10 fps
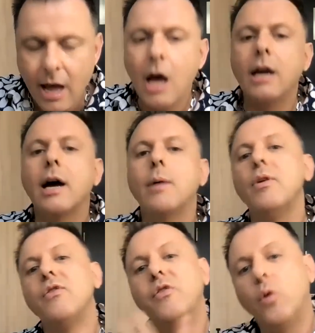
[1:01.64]
Now,
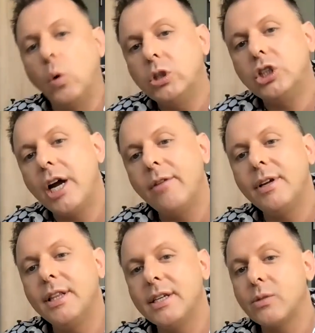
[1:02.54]
before
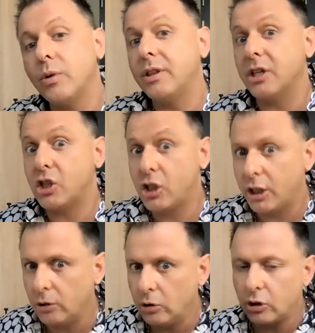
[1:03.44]
sharing this with the
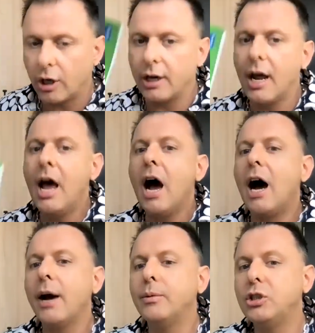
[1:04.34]
children,
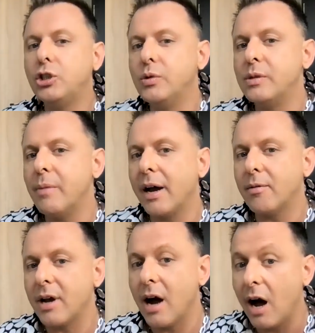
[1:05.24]
I would use my
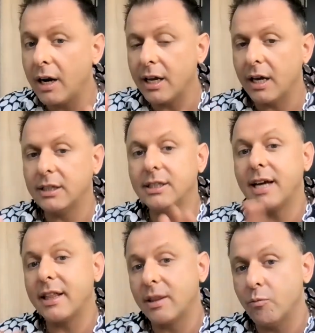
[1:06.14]
Realia to
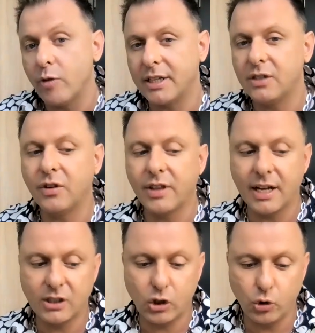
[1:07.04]
get them ready for
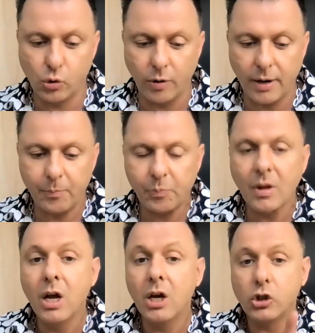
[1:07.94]
that story.
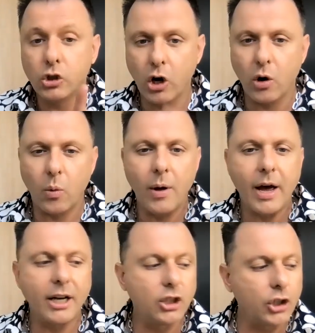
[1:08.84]
So
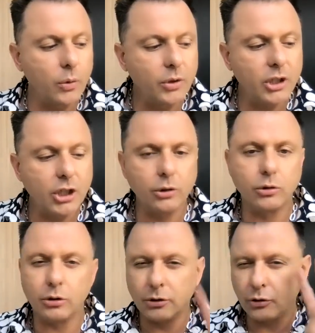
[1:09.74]
I'd show the
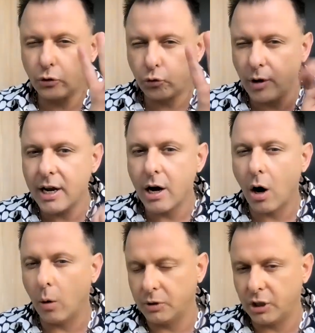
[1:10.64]
children 3
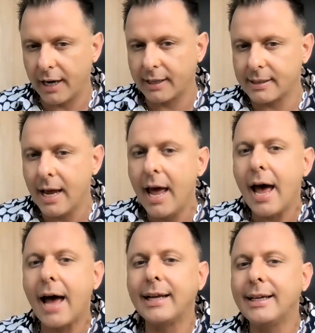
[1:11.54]
objects
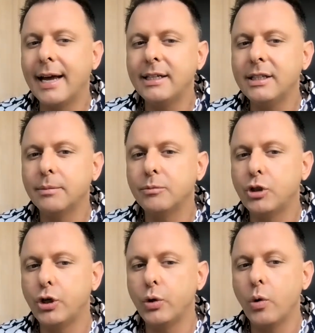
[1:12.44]
and getting them
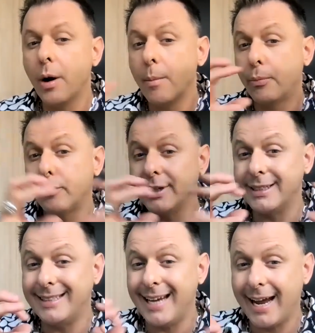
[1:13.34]
to
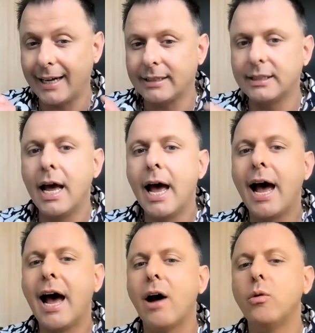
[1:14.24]
predict
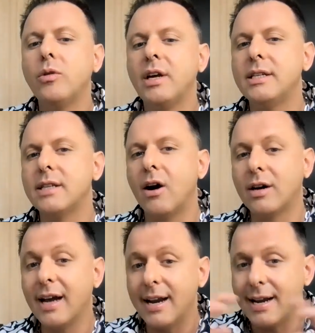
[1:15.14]
how these are
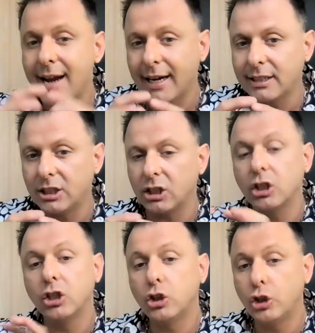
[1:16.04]
connected
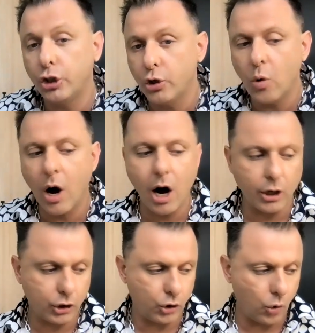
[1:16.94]
to our
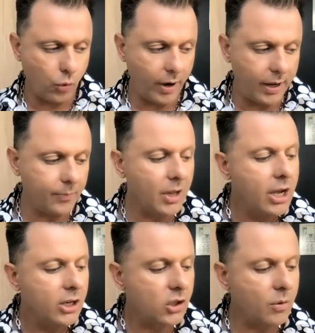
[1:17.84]
story.
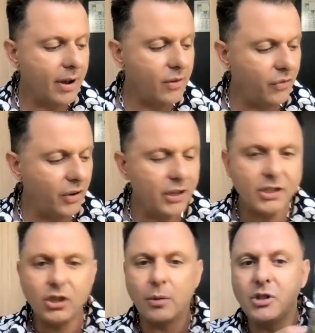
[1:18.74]
So my
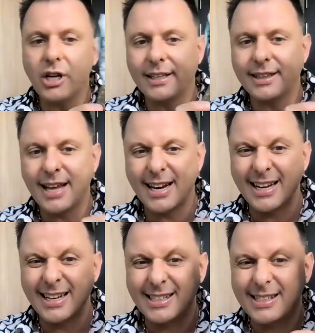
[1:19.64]
first object then
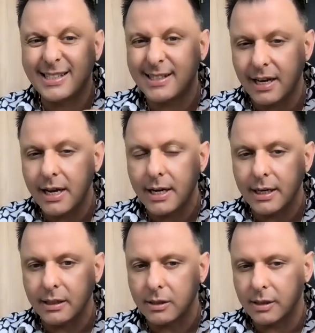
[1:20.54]
is
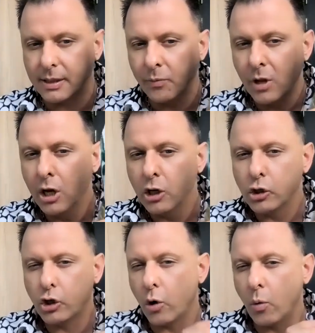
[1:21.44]
seeds.
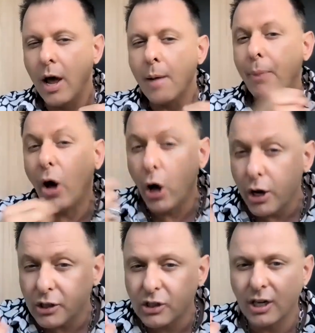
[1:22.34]
So
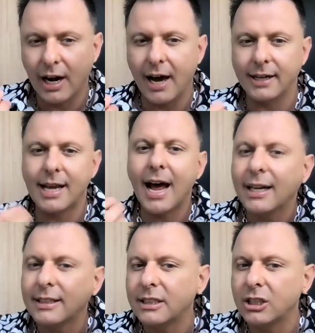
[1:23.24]
personalize,
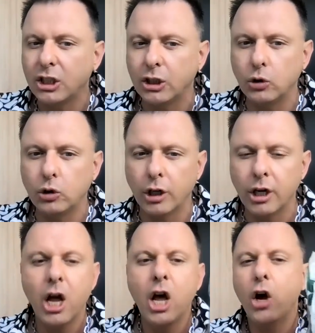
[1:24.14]
ask the children
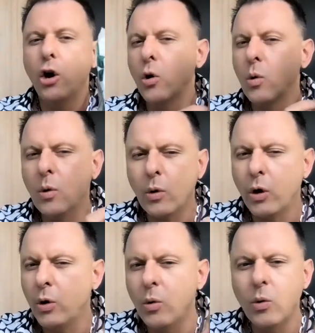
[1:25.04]

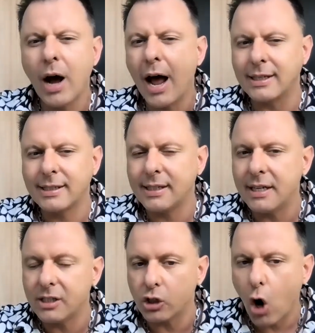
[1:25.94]
who has
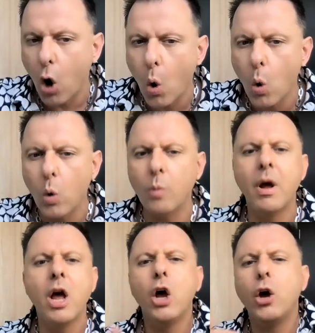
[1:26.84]
seeds at home,
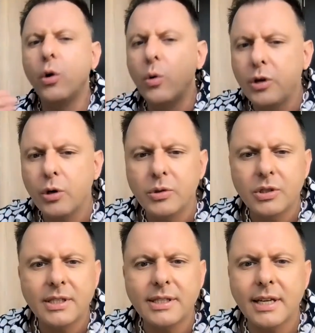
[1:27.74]
who
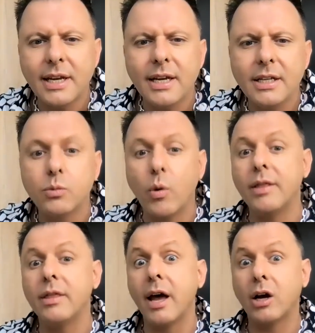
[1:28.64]
uses seeds
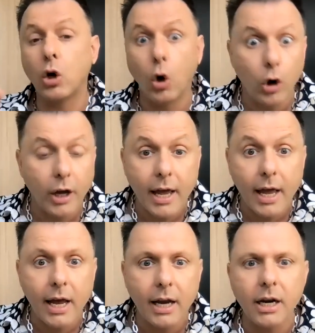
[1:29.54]
when they're
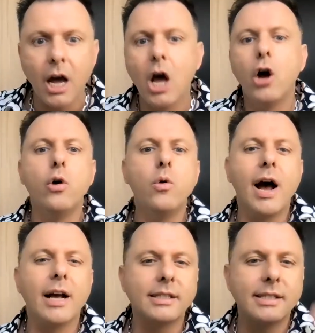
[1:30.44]
cooking, who
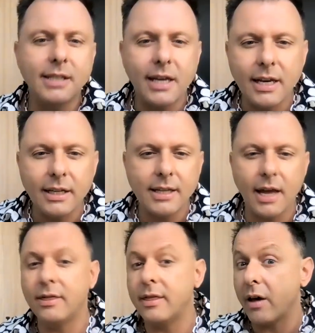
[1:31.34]
has seeds
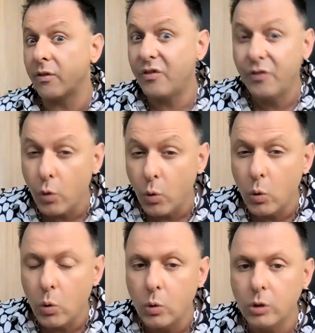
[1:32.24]
in their
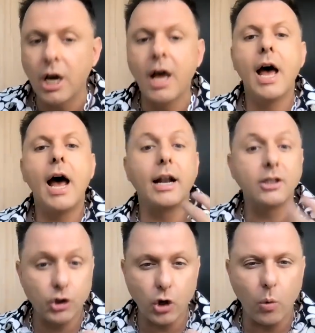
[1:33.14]
food, and
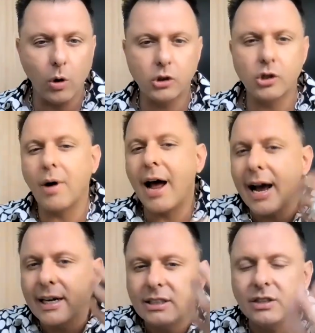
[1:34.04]
so on. So
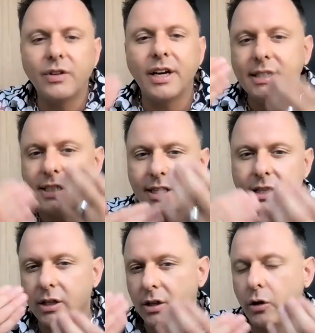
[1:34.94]

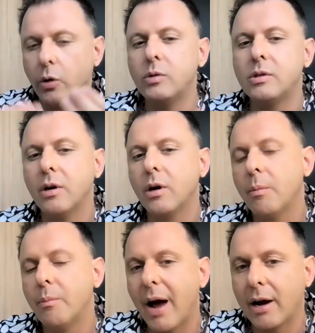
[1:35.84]
activating those
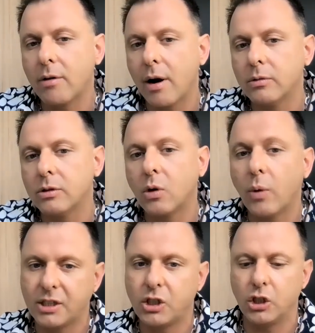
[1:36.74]
background
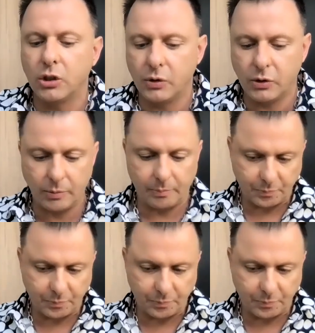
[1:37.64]
questions.